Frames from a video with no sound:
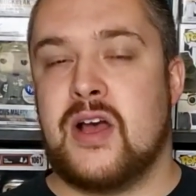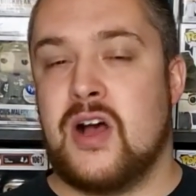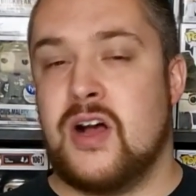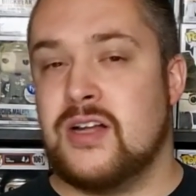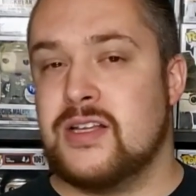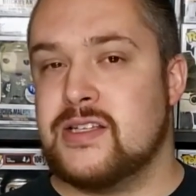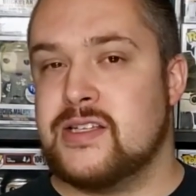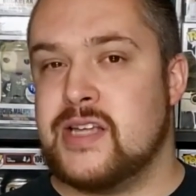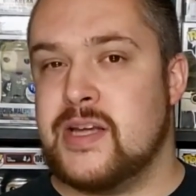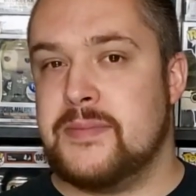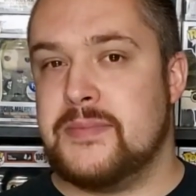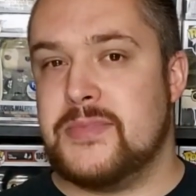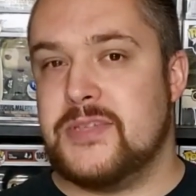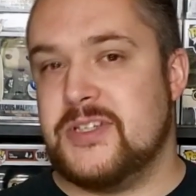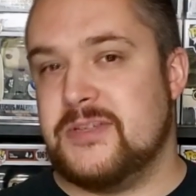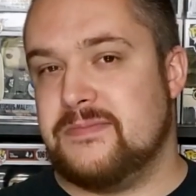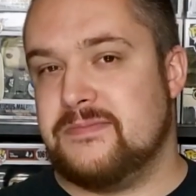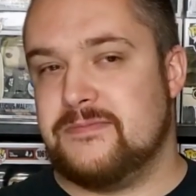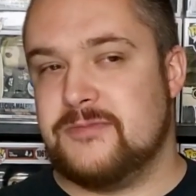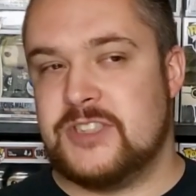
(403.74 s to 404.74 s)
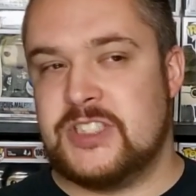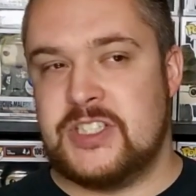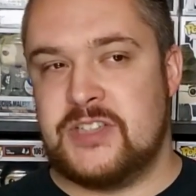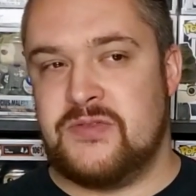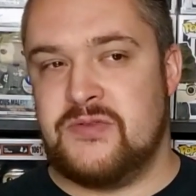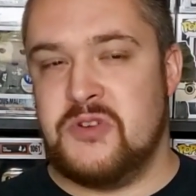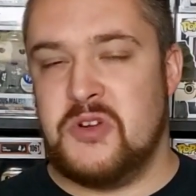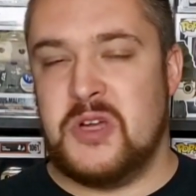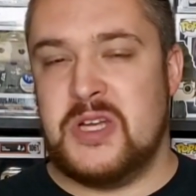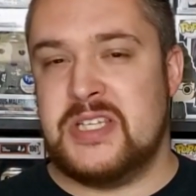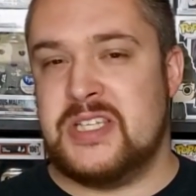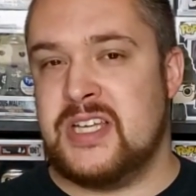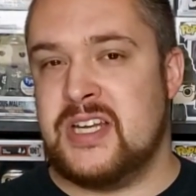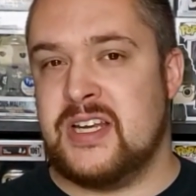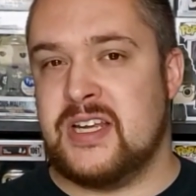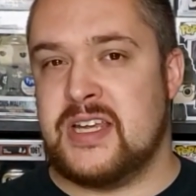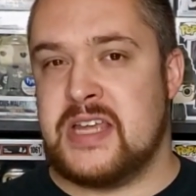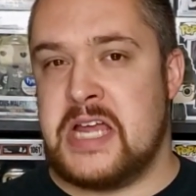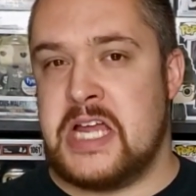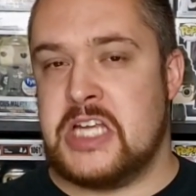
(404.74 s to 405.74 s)
concept just really
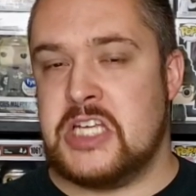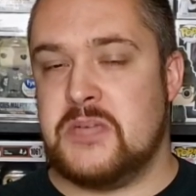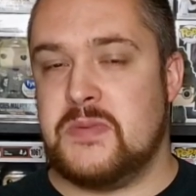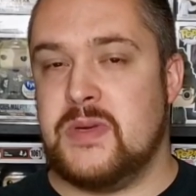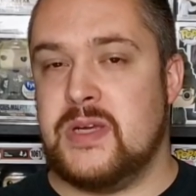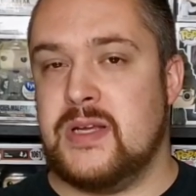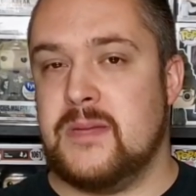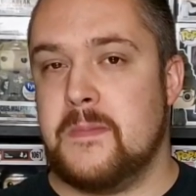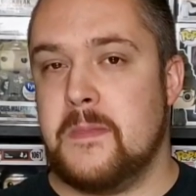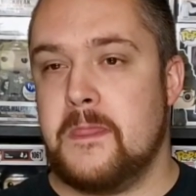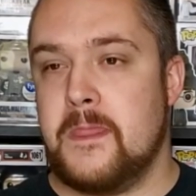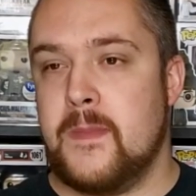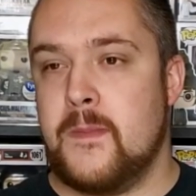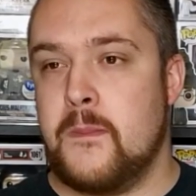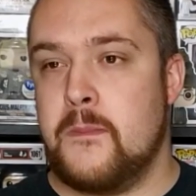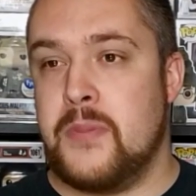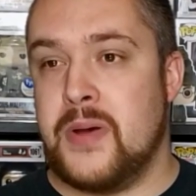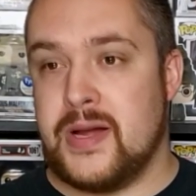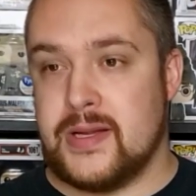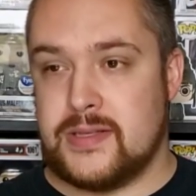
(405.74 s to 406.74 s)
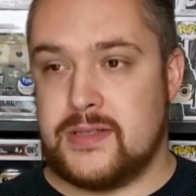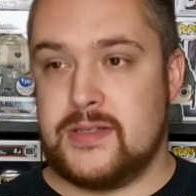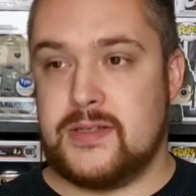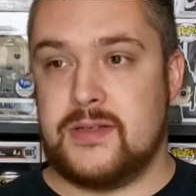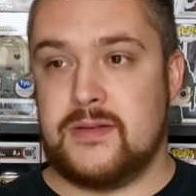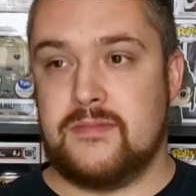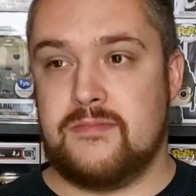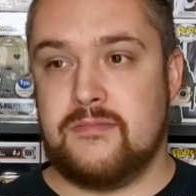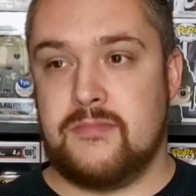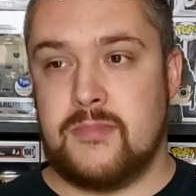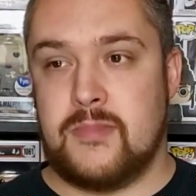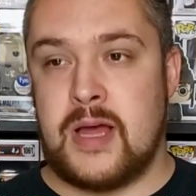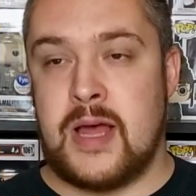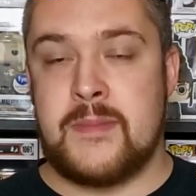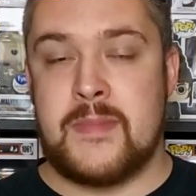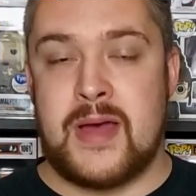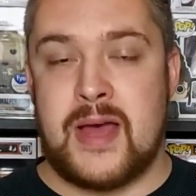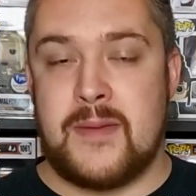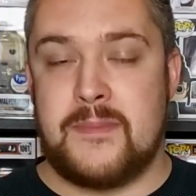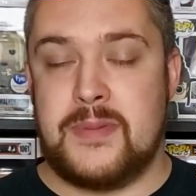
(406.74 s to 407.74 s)
didn't catch me. But
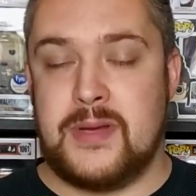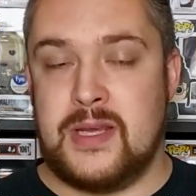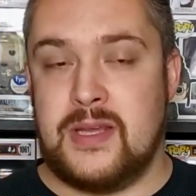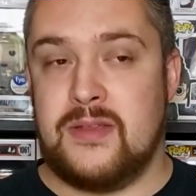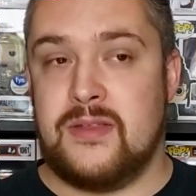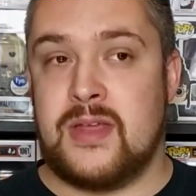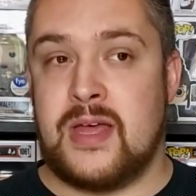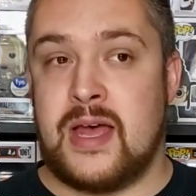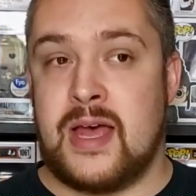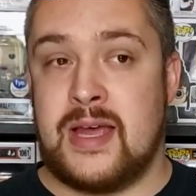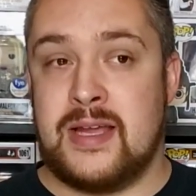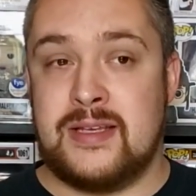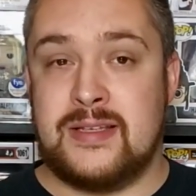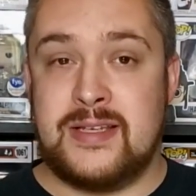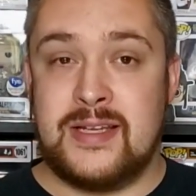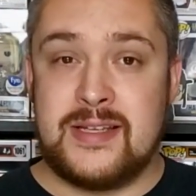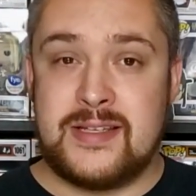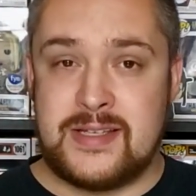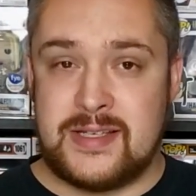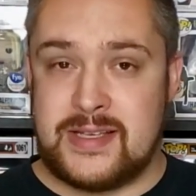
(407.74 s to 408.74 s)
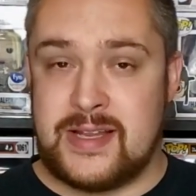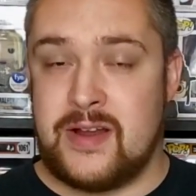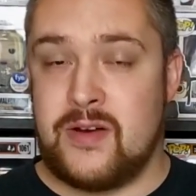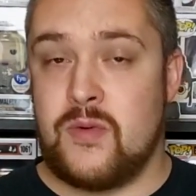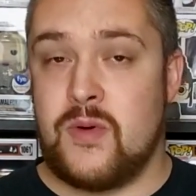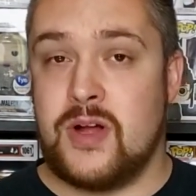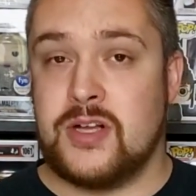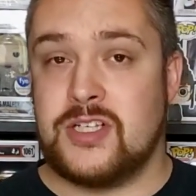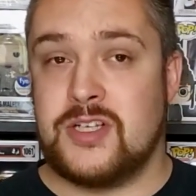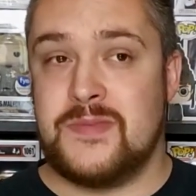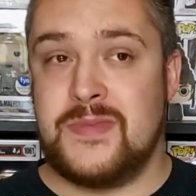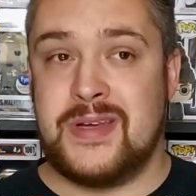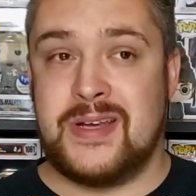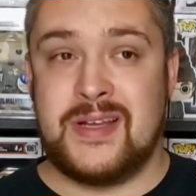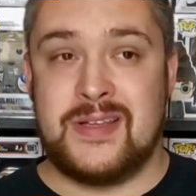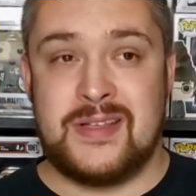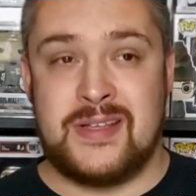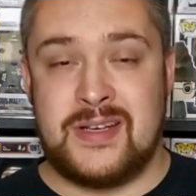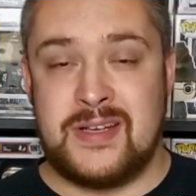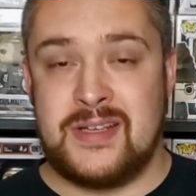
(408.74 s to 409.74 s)
I'm happy that I did sit down and watch it
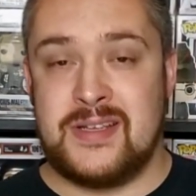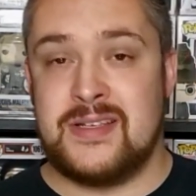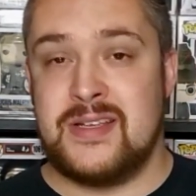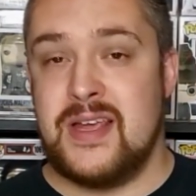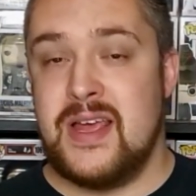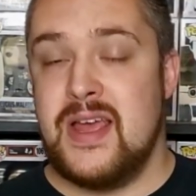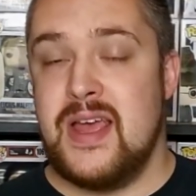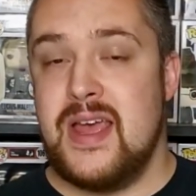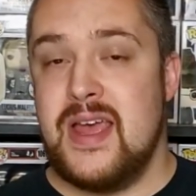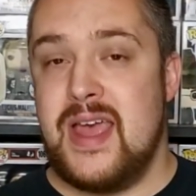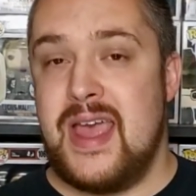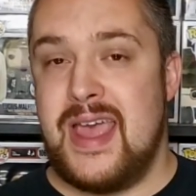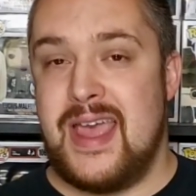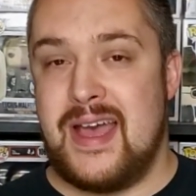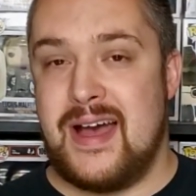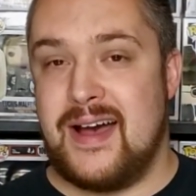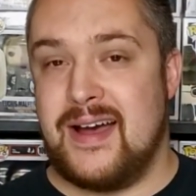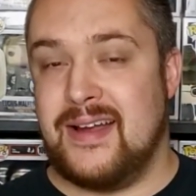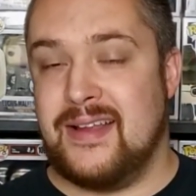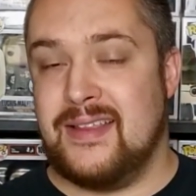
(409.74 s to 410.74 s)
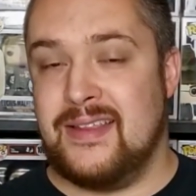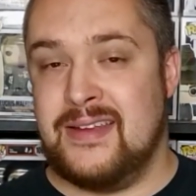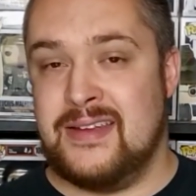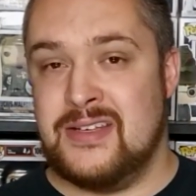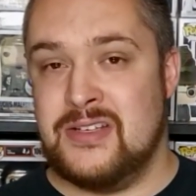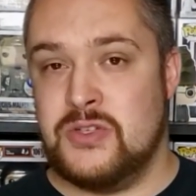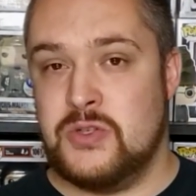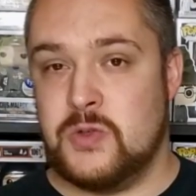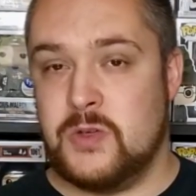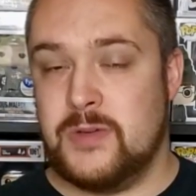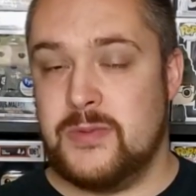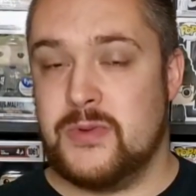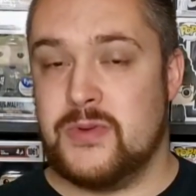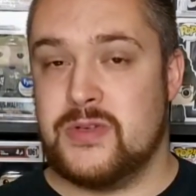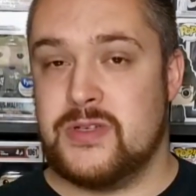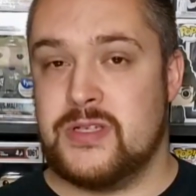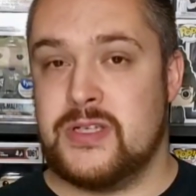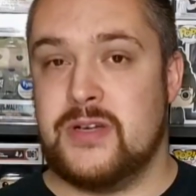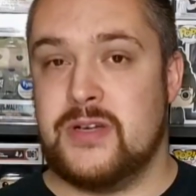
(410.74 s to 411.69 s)
because it is a highly enjoyable